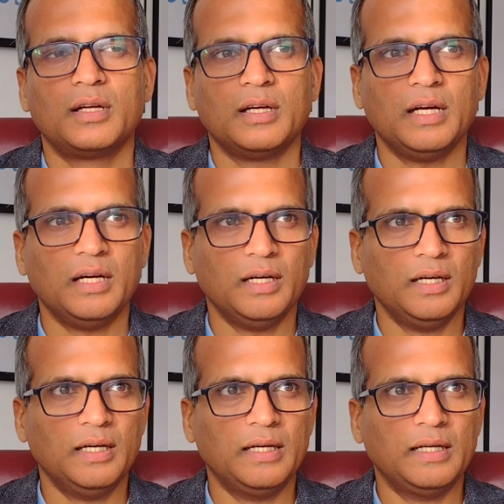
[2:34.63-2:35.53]

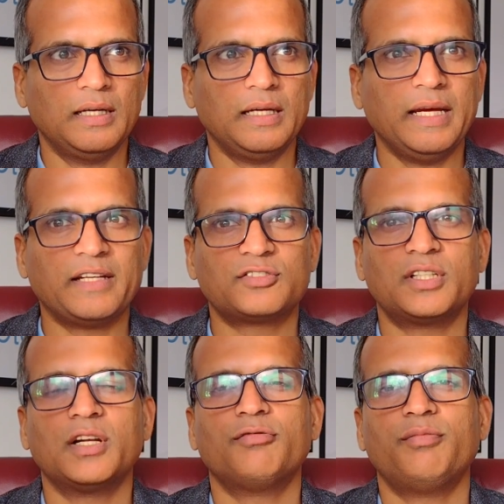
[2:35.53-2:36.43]

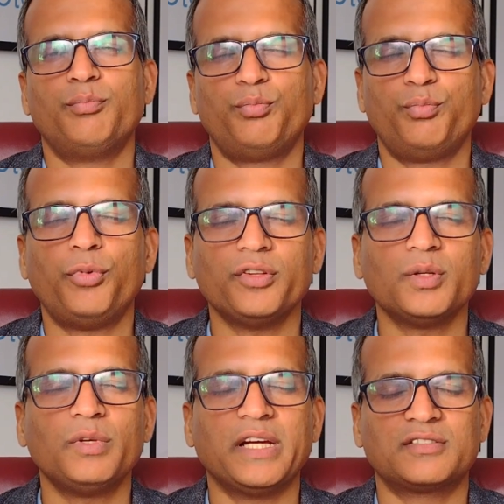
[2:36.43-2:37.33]

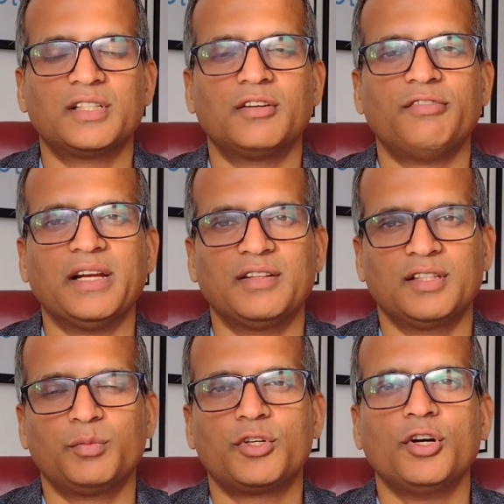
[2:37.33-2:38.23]
possibly external financing,
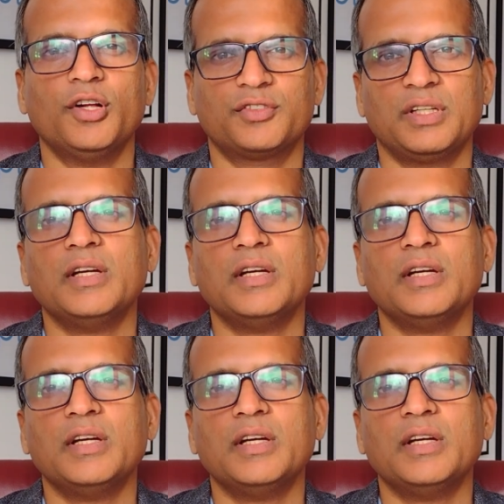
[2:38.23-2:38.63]
because